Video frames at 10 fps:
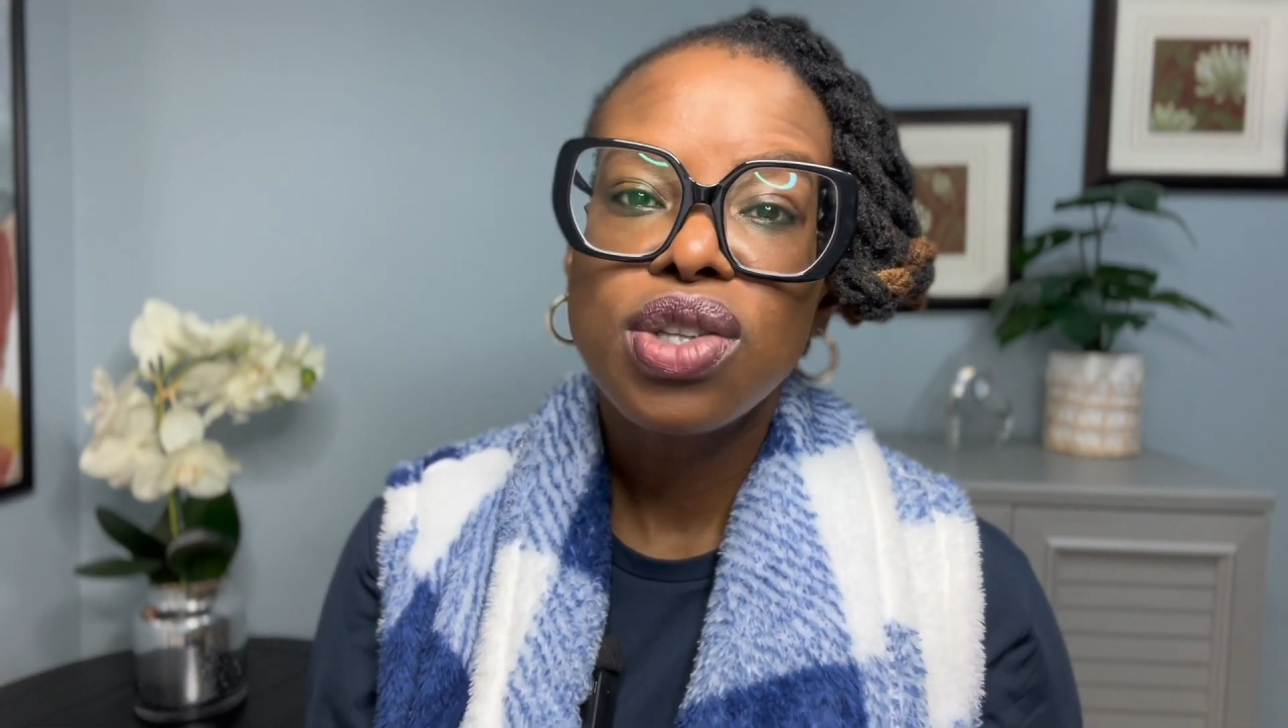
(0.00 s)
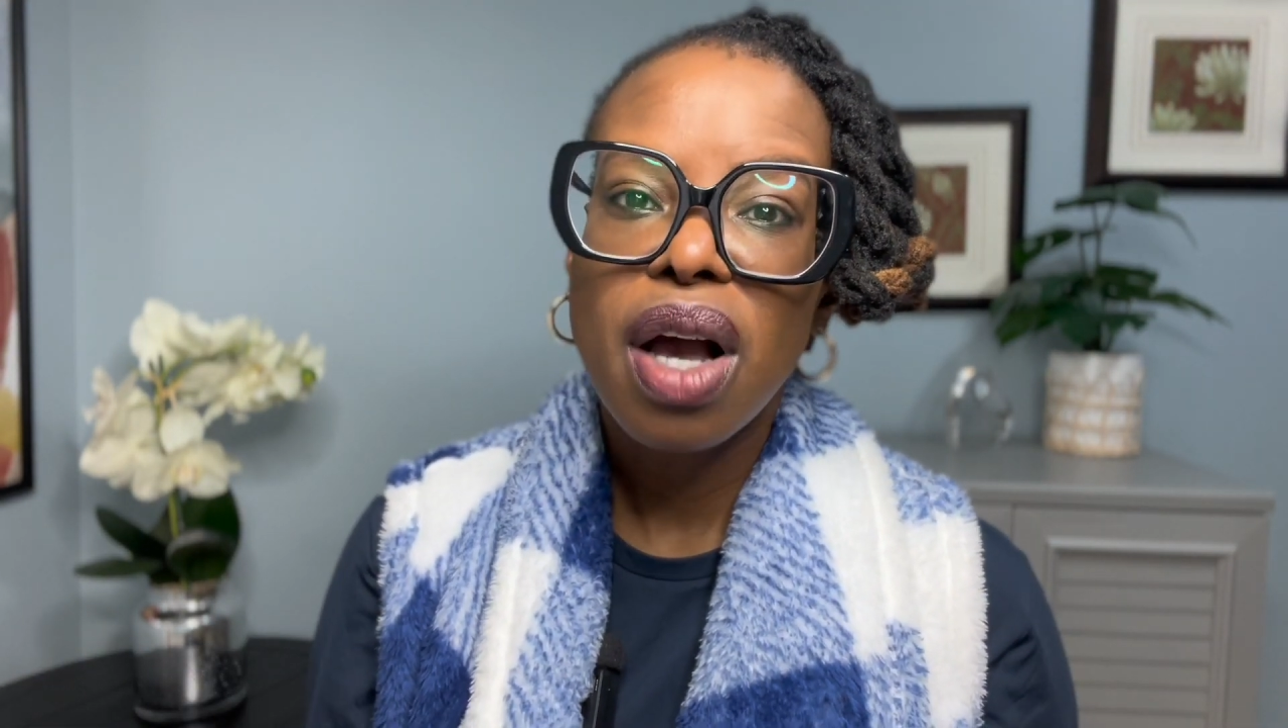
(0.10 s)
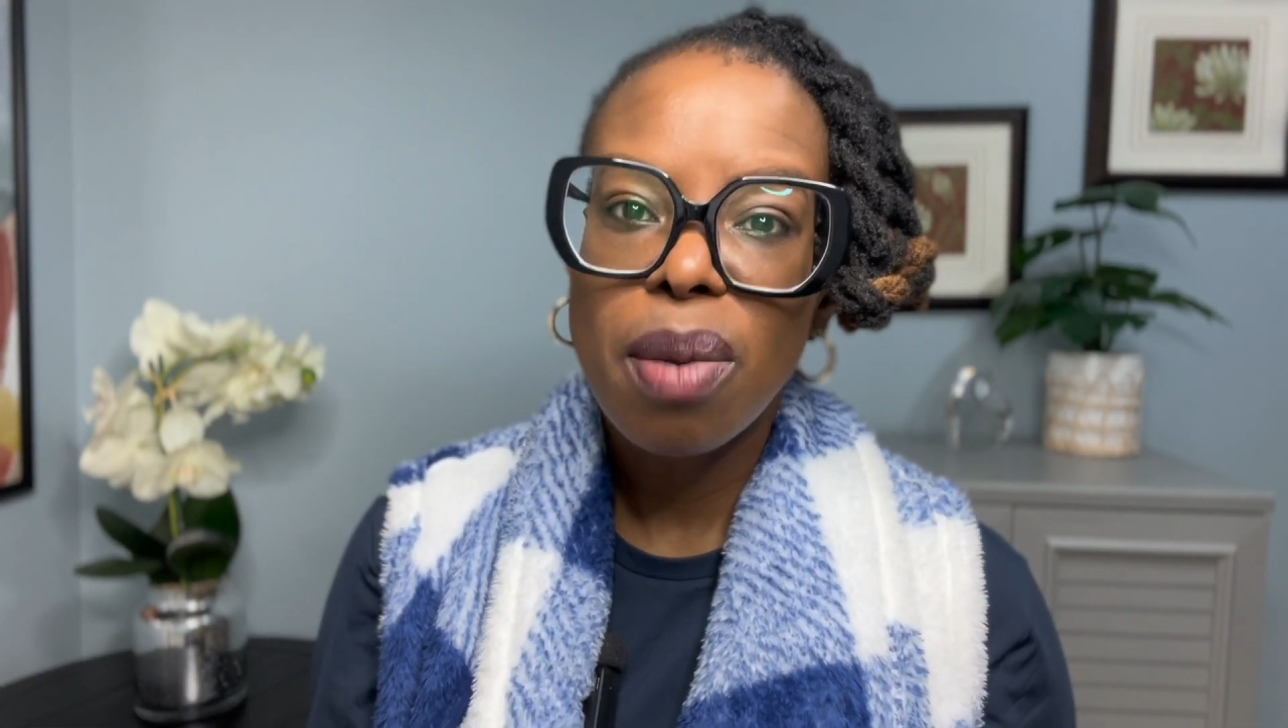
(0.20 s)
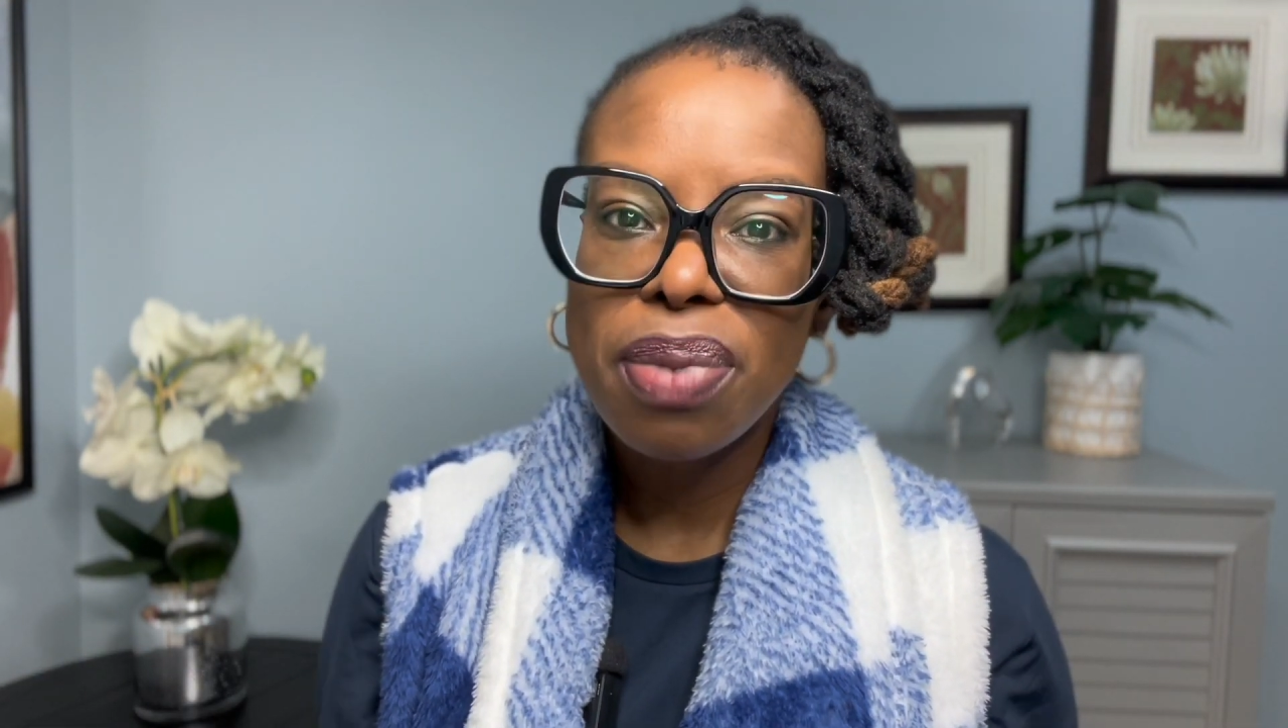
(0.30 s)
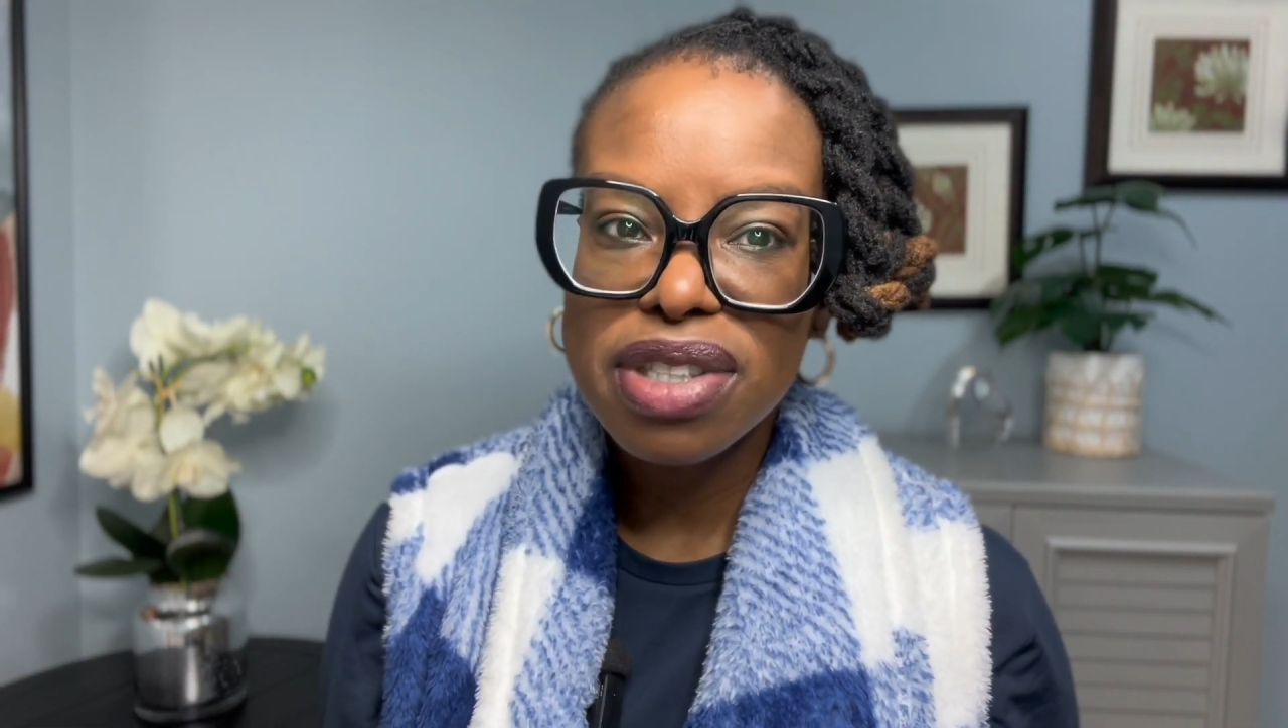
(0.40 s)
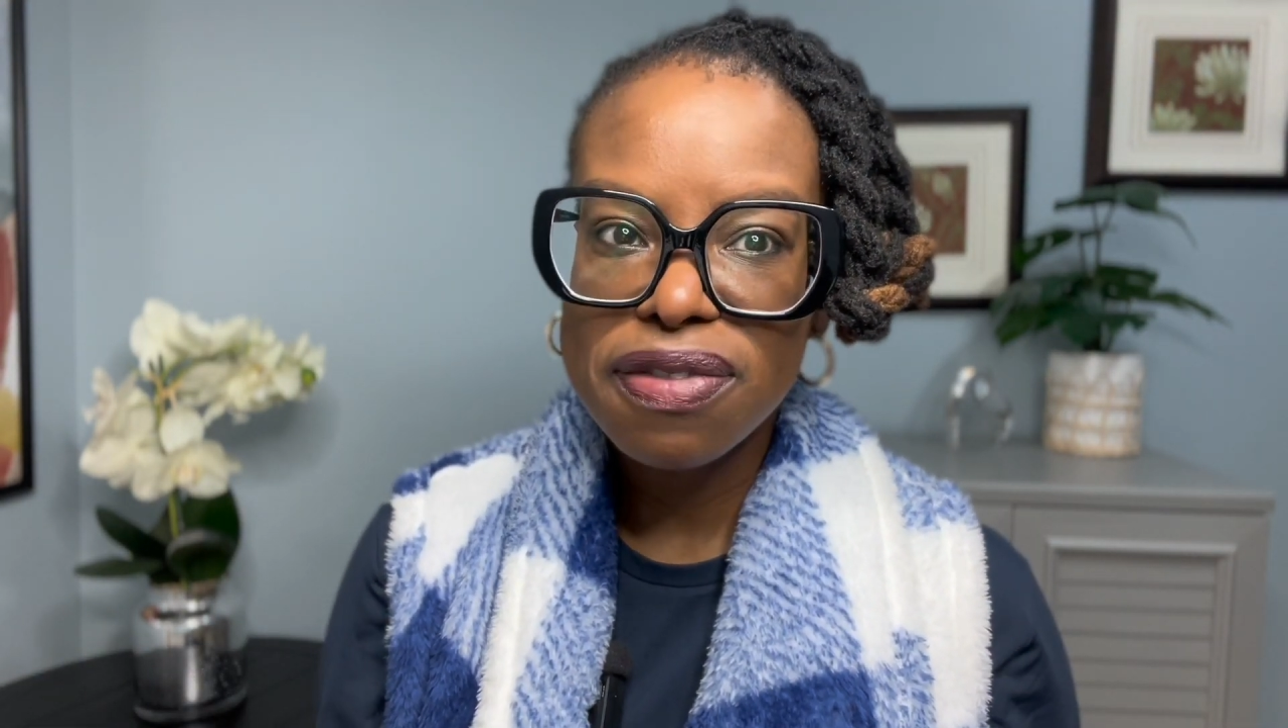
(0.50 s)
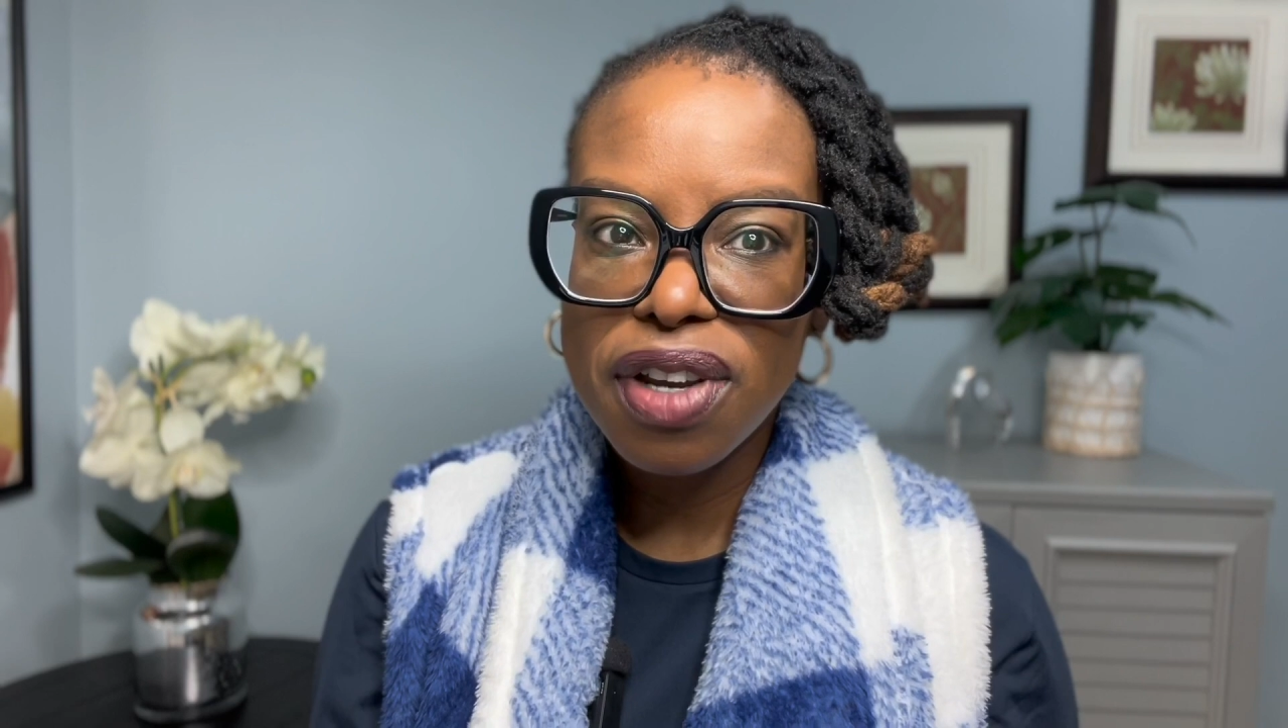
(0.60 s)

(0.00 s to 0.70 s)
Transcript: to help us